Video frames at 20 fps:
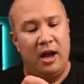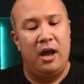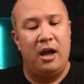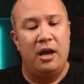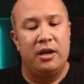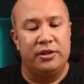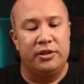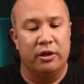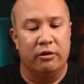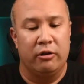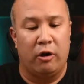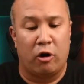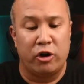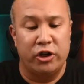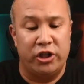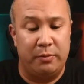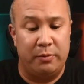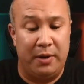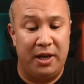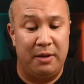So the
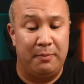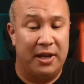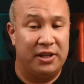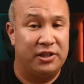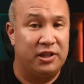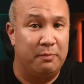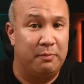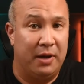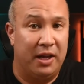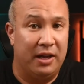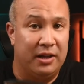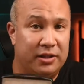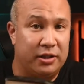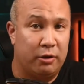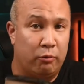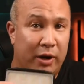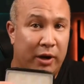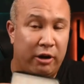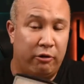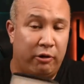RGB basically means the
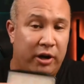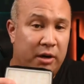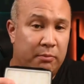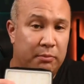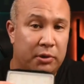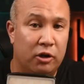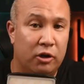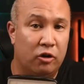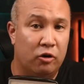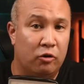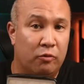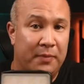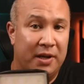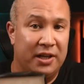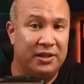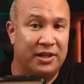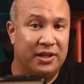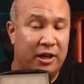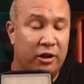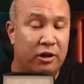red, green, and blue
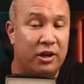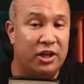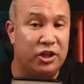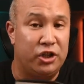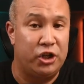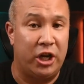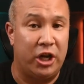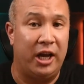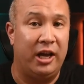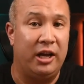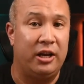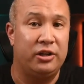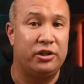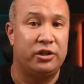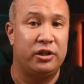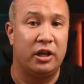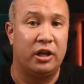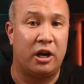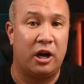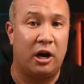means that you can change
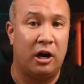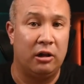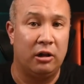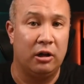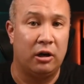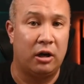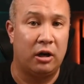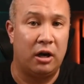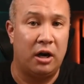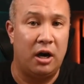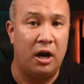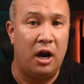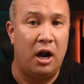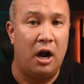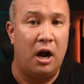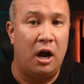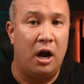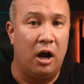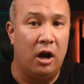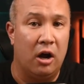the color
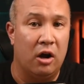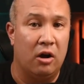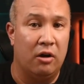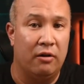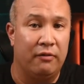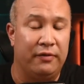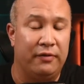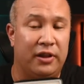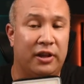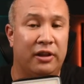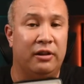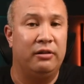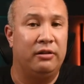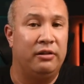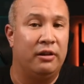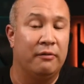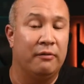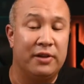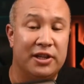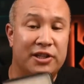of
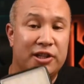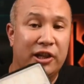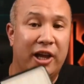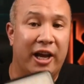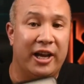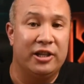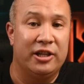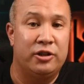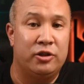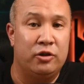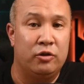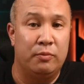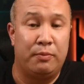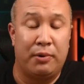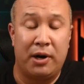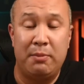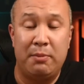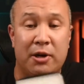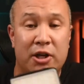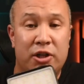this light to
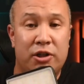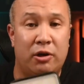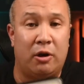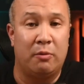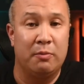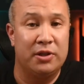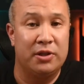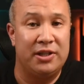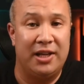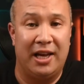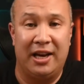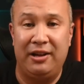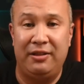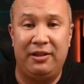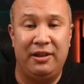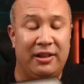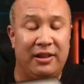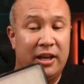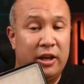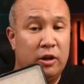pretty much almost
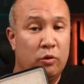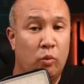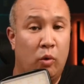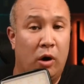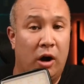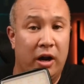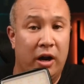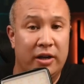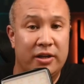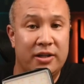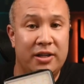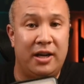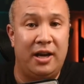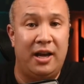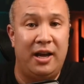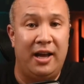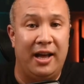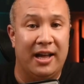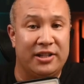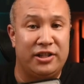anything that you want.
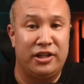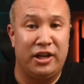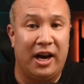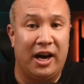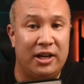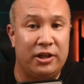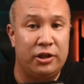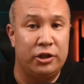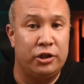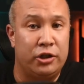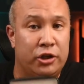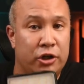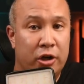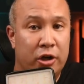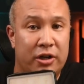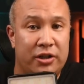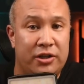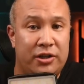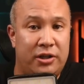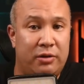It's not
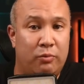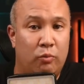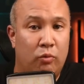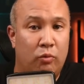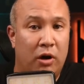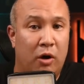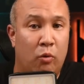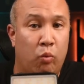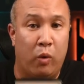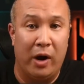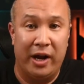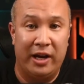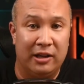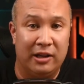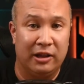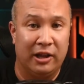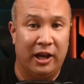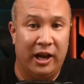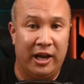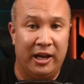just a white
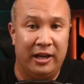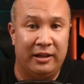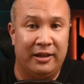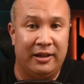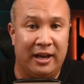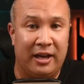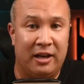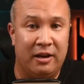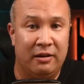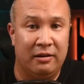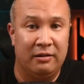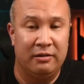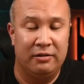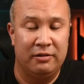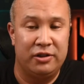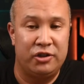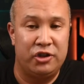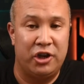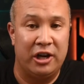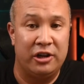light that can
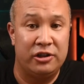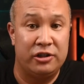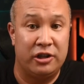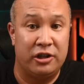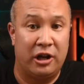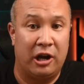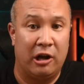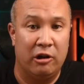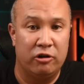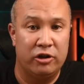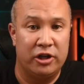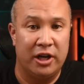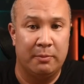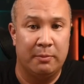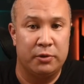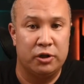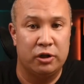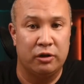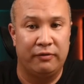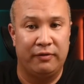change the color
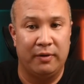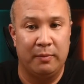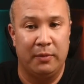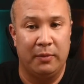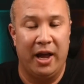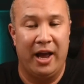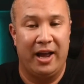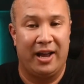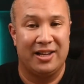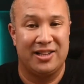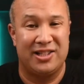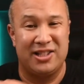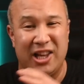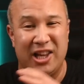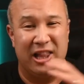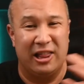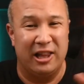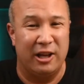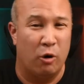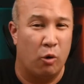temperature from like a
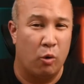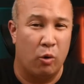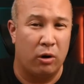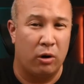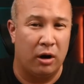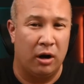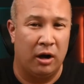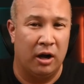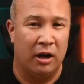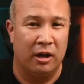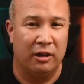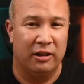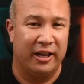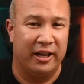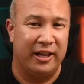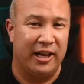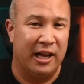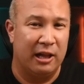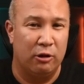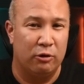slightly like
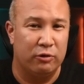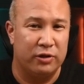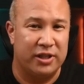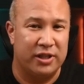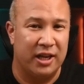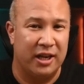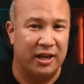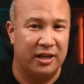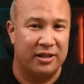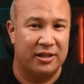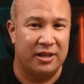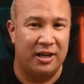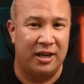yellow tint